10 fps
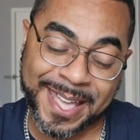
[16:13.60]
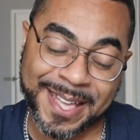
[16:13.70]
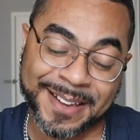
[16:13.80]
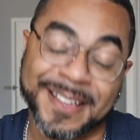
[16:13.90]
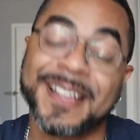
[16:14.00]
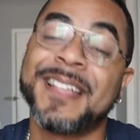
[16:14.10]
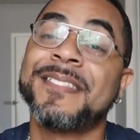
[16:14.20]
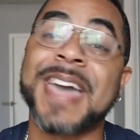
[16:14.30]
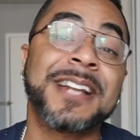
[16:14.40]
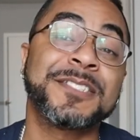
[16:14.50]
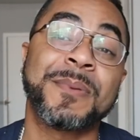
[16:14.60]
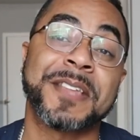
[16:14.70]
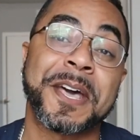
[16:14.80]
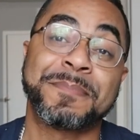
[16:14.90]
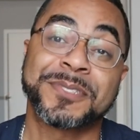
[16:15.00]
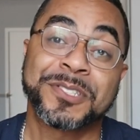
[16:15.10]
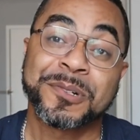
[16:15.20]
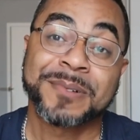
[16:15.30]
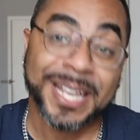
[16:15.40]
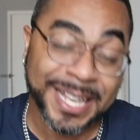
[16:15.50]
And that is where the
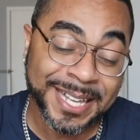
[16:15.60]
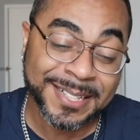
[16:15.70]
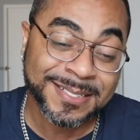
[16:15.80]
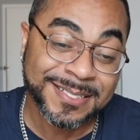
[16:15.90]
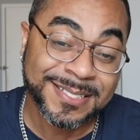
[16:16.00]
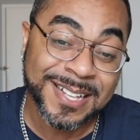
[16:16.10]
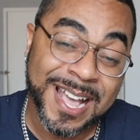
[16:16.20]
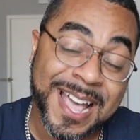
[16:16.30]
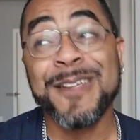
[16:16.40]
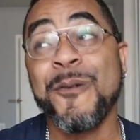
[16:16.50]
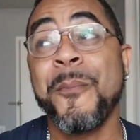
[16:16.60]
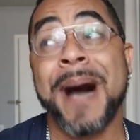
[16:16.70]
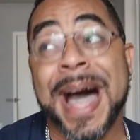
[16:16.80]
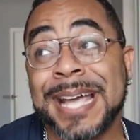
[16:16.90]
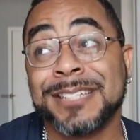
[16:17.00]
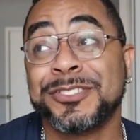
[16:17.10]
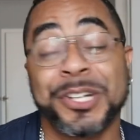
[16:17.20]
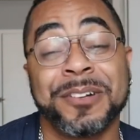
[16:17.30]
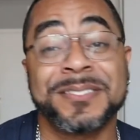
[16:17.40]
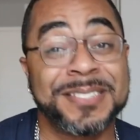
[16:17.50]
episode ends. I don't mind
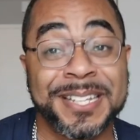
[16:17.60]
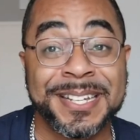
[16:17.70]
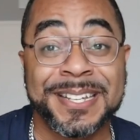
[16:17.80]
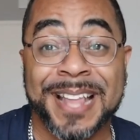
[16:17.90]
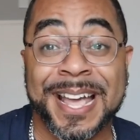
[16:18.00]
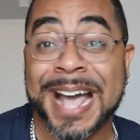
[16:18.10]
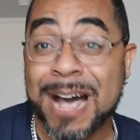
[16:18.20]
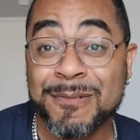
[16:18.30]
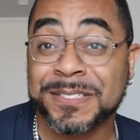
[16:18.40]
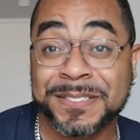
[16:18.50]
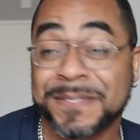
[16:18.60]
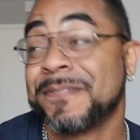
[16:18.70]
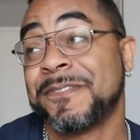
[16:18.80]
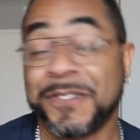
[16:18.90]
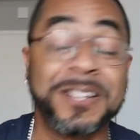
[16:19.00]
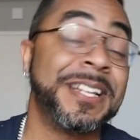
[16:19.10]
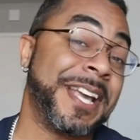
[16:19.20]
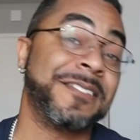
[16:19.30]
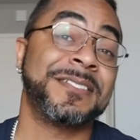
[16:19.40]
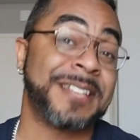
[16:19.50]
Jersey. Like, I was
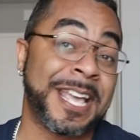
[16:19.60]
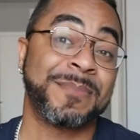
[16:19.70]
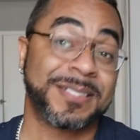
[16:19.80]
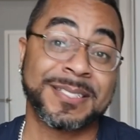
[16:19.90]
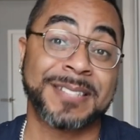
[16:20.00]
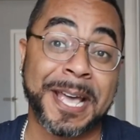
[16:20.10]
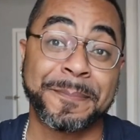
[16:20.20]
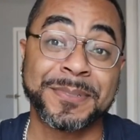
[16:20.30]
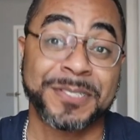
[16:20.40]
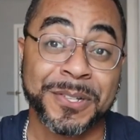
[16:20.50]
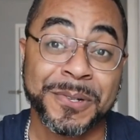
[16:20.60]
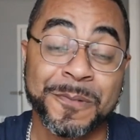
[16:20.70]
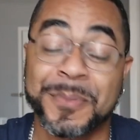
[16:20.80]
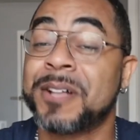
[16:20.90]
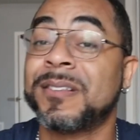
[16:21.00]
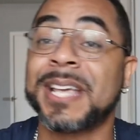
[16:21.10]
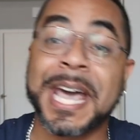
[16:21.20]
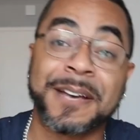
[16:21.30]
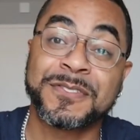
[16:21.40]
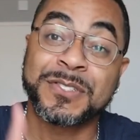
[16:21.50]
fully entertained with this episode. We
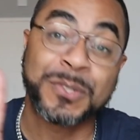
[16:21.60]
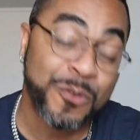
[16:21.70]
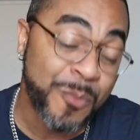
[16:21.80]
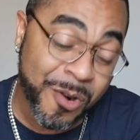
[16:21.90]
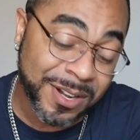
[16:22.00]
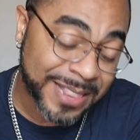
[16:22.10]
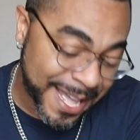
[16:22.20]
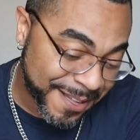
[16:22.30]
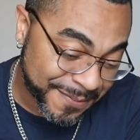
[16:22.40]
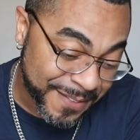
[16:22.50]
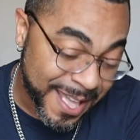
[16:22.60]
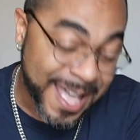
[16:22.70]
only have 2 more left.